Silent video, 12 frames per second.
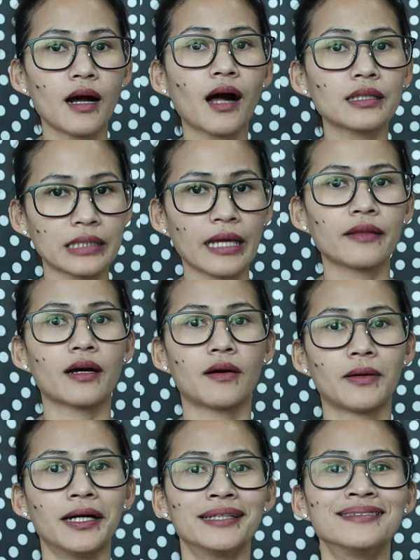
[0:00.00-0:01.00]
I'll take
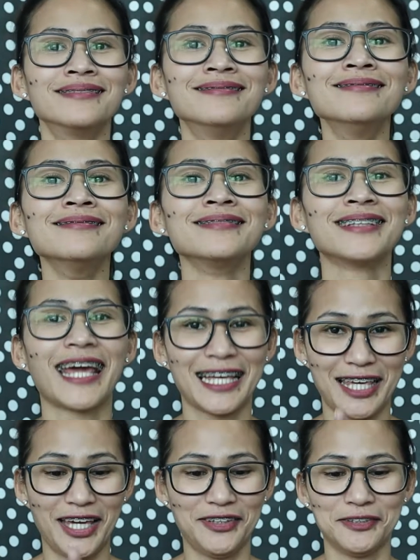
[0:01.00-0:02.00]
that one.
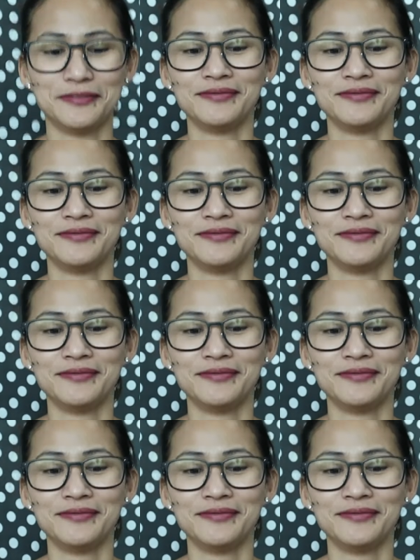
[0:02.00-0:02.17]
Thank you.